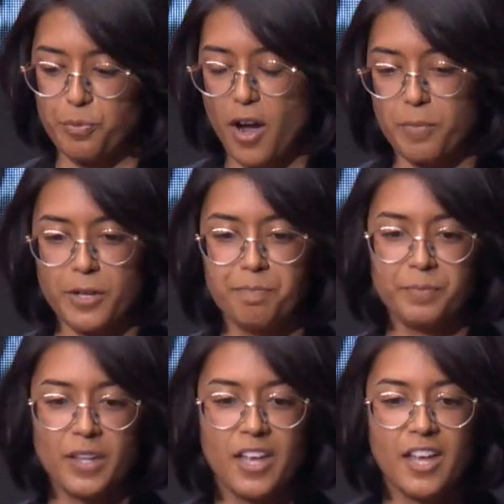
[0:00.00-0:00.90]
problem.
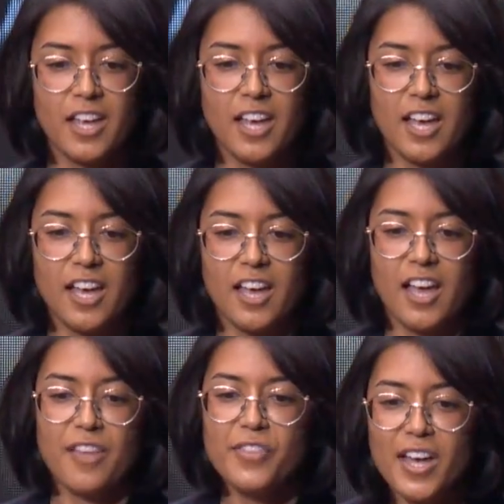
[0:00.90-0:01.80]

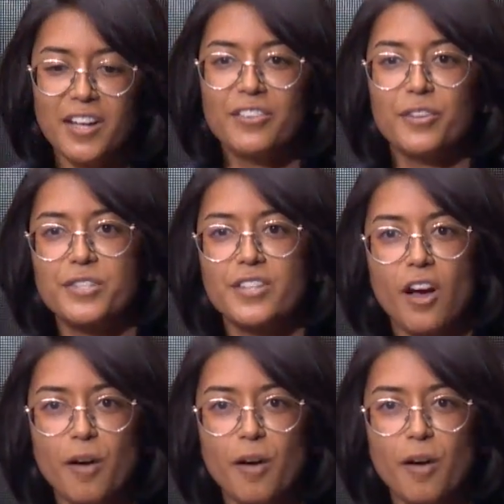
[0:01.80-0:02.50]
And then there's the